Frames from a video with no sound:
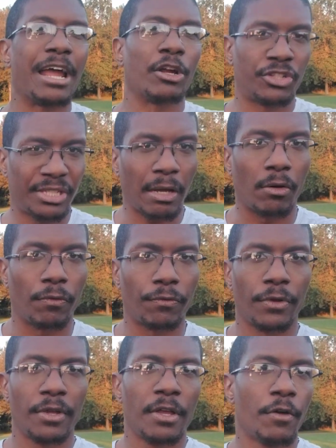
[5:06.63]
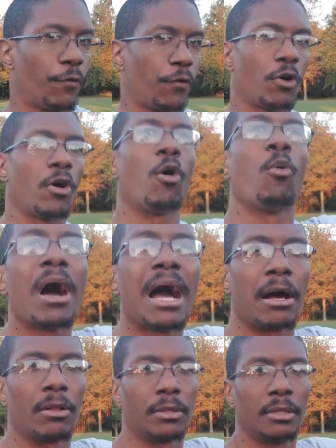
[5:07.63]
herself for a
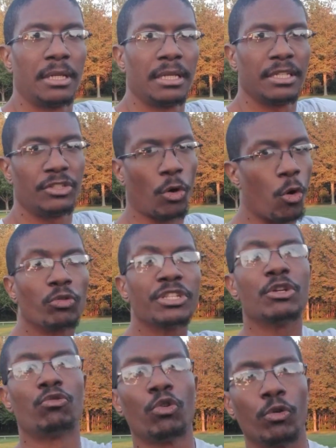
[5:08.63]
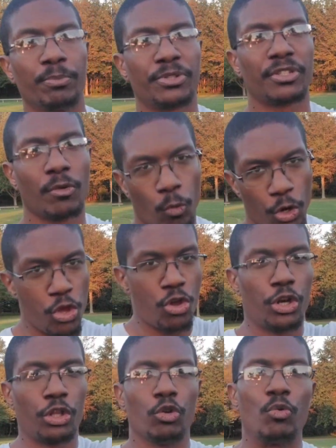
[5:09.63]
while. It's only groups. What are you
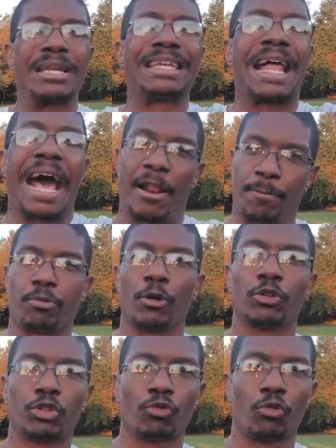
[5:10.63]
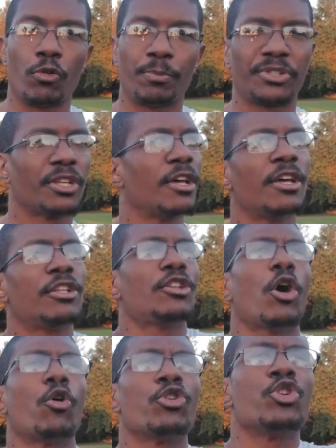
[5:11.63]
going to do? Not approach groups?
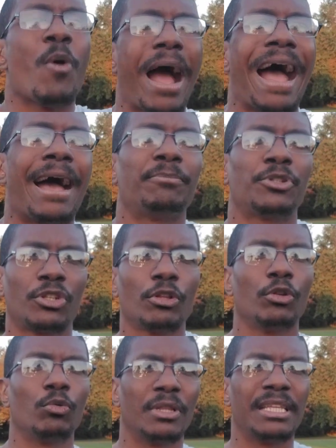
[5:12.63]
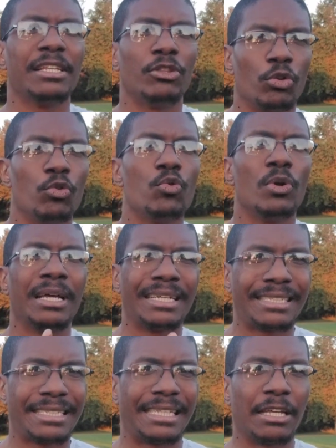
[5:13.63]
No, you absolutely do
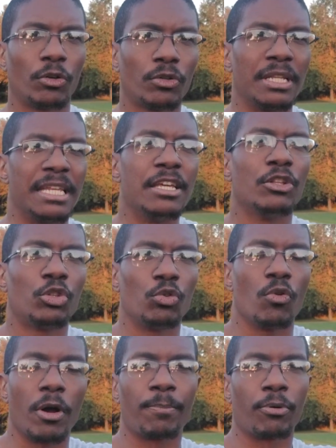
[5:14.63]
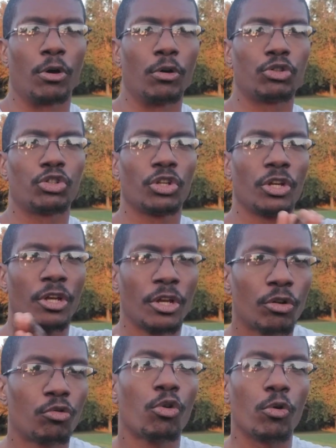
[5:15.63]
still need to approach
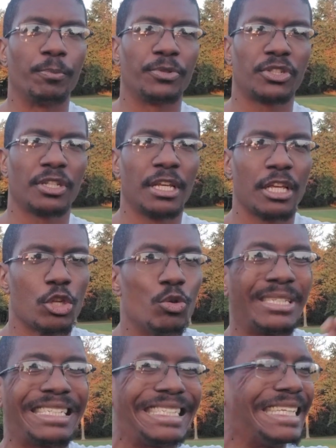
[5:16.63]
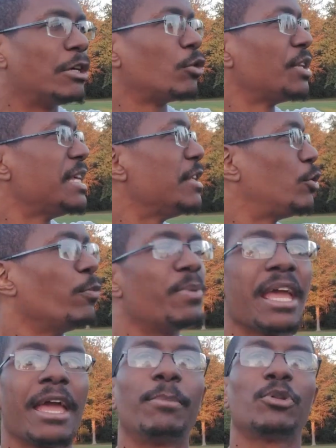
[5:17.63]
groups. You still need to
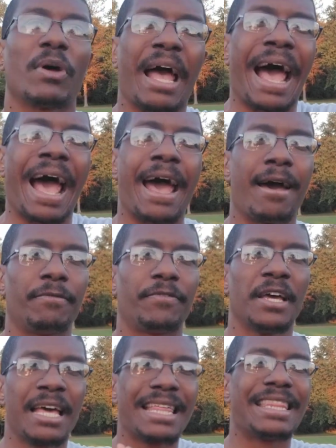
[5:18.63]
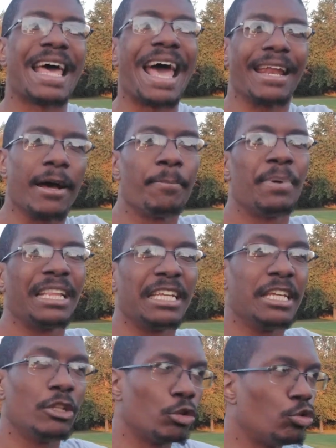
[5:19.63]
be able to have that
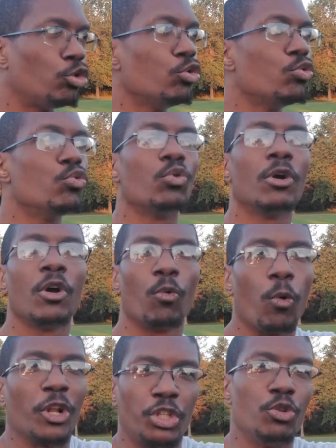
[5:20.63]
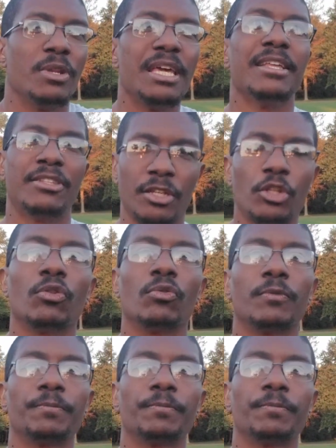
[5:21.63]
ability to do what you need to do.